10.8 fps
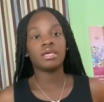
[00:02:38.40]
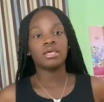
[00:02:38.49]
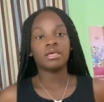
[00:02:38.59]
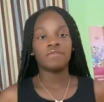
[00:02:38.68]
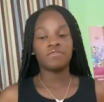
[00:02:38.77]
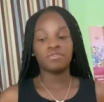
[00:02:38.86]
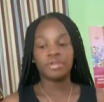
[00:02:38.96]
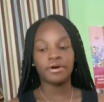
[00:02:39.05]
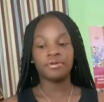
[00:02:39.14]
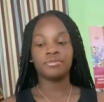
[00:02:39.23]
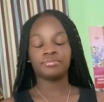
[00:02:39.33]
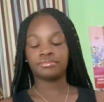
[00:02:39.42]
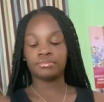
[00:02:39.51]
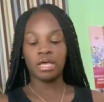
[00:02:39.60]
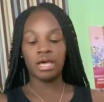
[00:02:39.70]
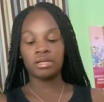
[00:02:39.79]
If you know,
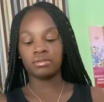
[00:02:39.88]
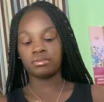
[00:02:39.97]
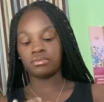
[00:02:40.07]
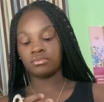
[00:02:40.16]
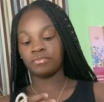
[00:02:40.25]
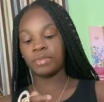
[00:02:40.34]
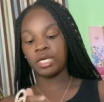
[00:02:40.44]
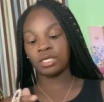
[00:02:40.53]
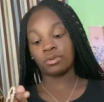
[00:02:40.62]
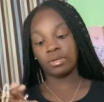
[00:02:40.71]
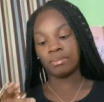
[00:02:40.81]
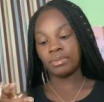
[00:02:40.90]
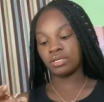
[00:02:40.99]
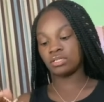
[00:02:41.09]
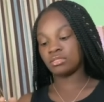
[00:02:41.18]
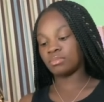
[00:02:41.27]
I barely wear
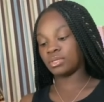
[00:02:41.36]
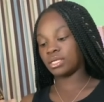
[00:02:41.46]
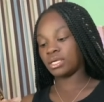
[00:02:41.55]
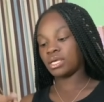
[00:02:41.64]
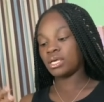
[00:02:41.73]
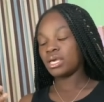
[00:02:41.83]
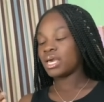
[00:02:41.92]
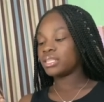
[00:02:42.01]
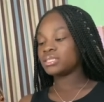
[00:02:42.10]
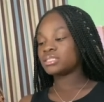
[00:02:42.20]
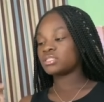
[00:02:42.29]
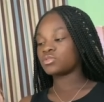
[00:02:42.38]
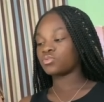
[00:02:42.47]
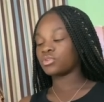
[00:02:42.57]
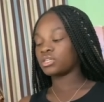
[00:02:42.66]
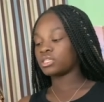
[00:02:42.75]
belts, but this is
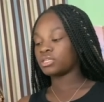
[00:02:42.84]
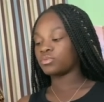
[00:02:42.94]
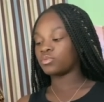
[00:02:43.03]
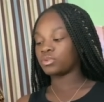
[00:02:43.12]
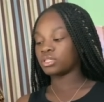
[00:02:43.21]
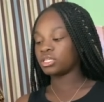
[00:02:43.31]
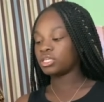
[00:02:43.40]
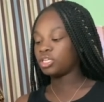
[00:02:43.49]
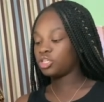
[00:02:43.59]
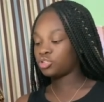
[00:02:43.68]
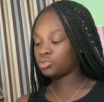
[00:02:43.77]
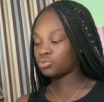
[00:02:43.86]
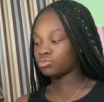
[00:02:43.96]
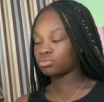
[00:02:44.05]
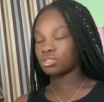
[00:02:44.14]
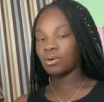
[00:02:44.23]
really, really cute.
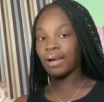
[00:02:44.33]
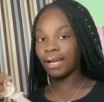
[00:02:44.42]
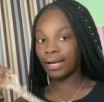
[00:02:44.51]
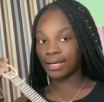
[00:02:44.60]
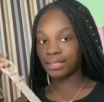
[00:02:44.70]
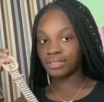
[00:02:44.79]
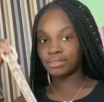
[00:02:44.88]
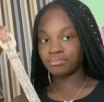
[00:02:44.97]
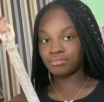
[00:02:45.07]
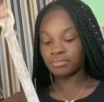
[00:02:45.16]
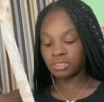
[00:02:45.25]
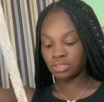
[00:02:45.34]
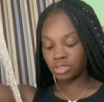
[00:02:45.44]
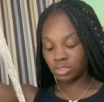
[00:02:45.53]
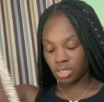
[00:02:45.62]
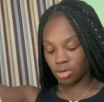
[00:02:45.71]
So I got it. It's a
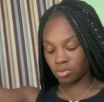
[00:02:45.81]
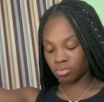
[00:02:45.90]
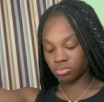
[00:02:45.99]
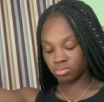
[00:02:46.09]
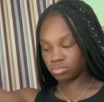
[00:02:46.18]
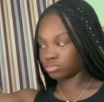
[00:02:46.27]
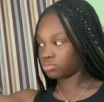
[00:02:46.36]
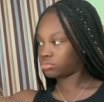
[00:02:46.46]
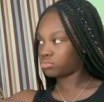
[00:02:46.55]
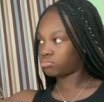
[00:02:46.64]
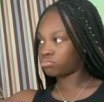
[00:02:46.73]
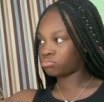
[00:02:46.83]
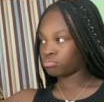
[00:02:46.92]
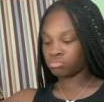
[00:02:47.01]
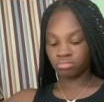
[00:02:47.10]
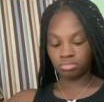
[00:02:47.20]
little long.
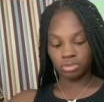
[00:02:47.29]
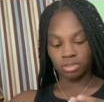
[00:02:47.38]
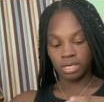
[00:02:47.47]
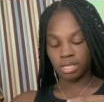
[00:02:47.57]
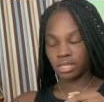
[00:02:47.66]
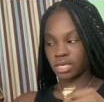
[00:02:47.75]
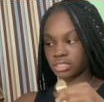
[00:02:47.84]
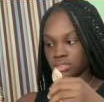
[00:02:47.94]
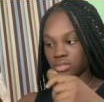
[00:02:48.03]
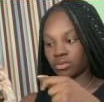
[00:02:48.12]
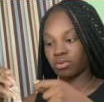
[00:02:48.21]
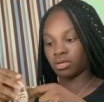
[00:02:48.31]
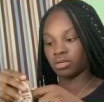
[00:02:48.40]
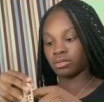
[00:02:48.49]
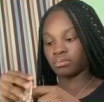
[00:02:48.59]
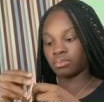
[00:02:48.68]
I don't know how that's gonna work,
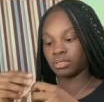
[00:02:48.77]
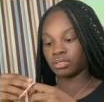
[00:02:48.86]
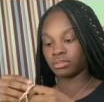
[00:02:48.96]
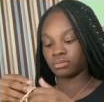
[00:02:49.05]
but